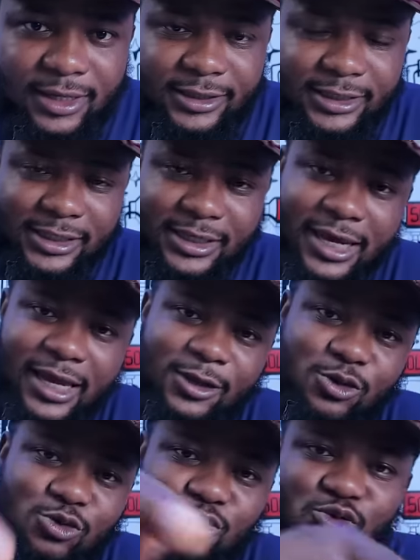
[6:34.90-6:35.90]
the girl
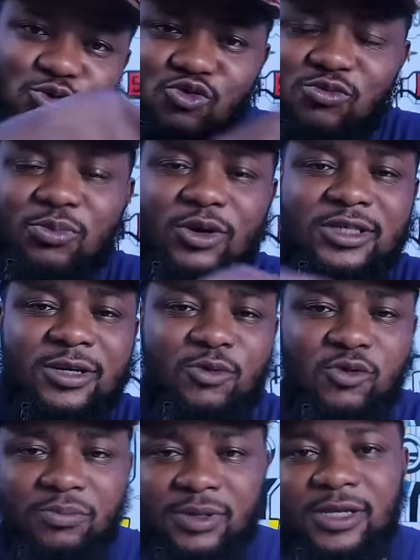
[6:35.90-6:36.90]
no know
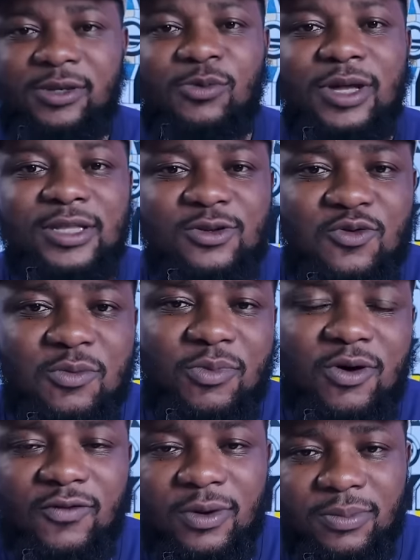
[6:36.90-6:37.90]
Portable be when you go
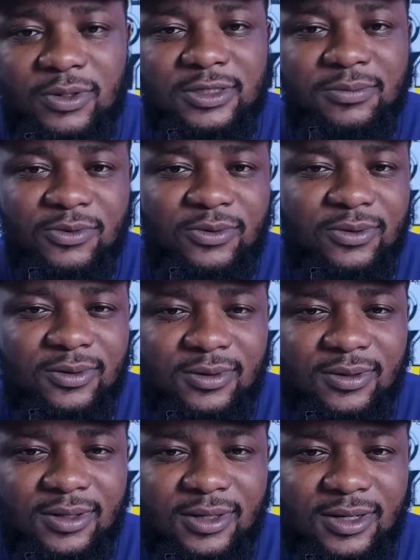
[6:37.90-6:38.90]
born for Portable.
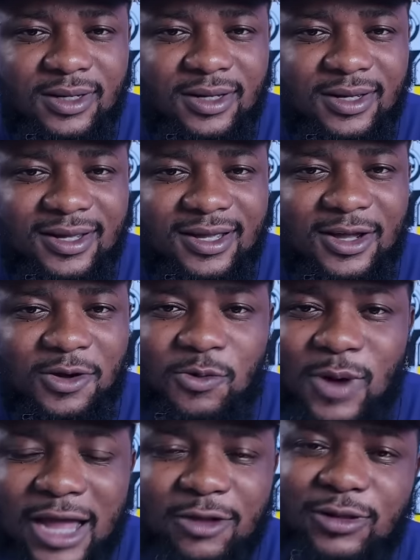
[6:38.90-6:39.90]

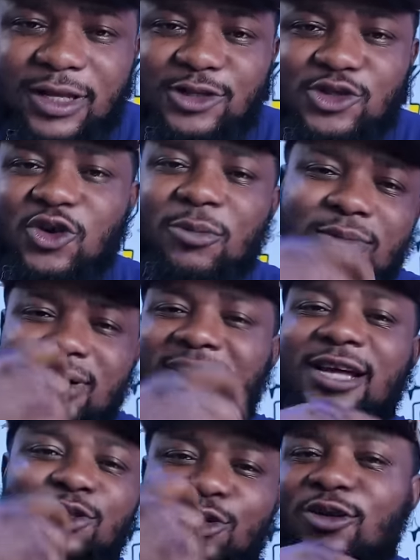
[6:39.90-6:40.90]
Why you dey chop
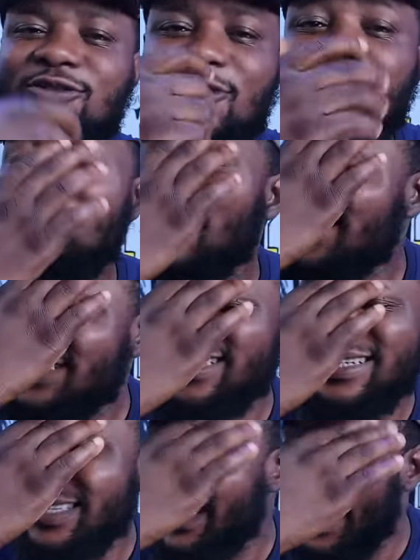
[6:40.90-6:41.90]
groundnut for
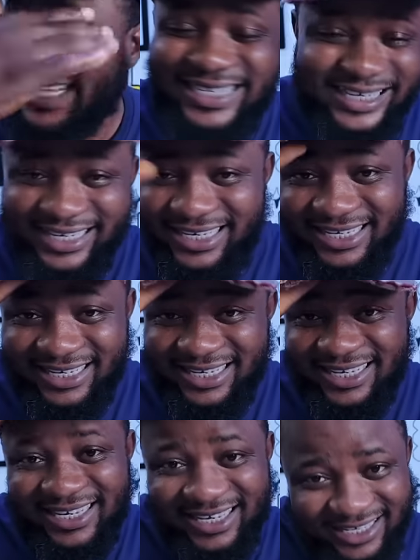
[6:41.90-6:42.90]
Percy headache?
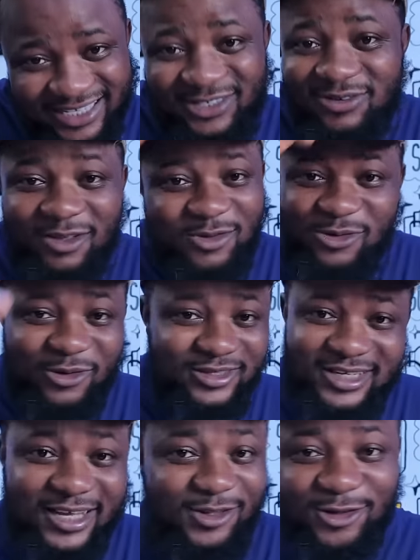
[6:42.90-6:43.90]
This one no
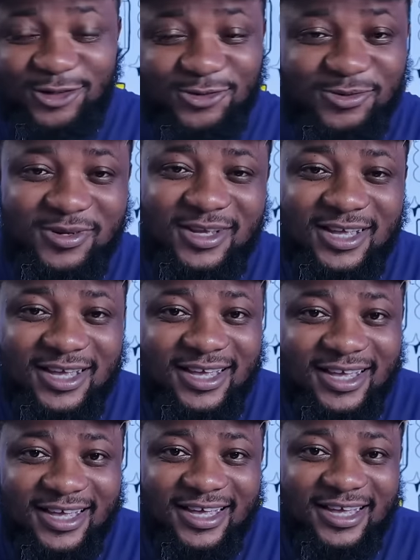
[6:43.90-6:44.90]
concern also.
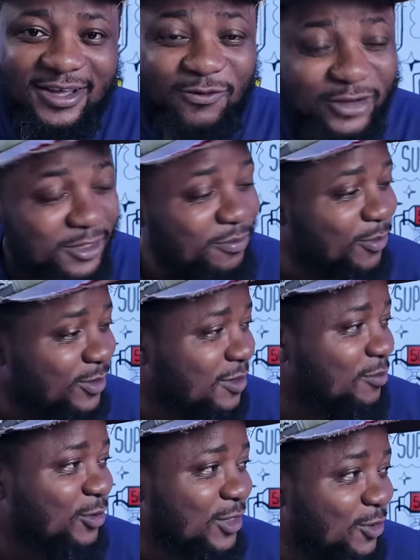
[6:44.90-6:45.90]
Wetin
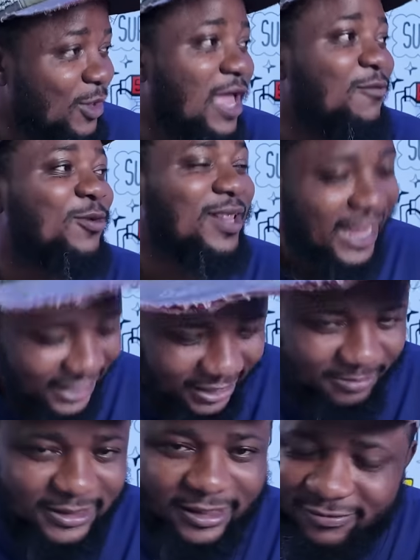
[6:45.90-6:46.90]
Portable dey do, I even like
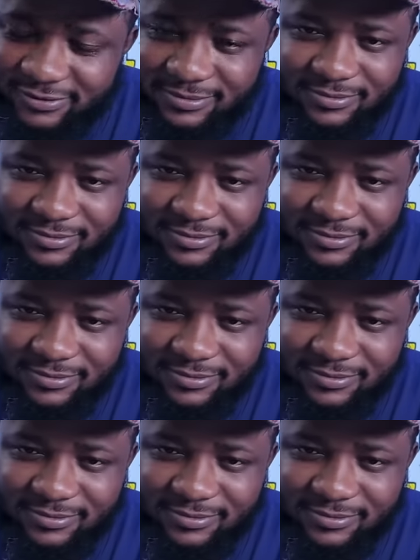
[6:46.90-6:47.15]
himself.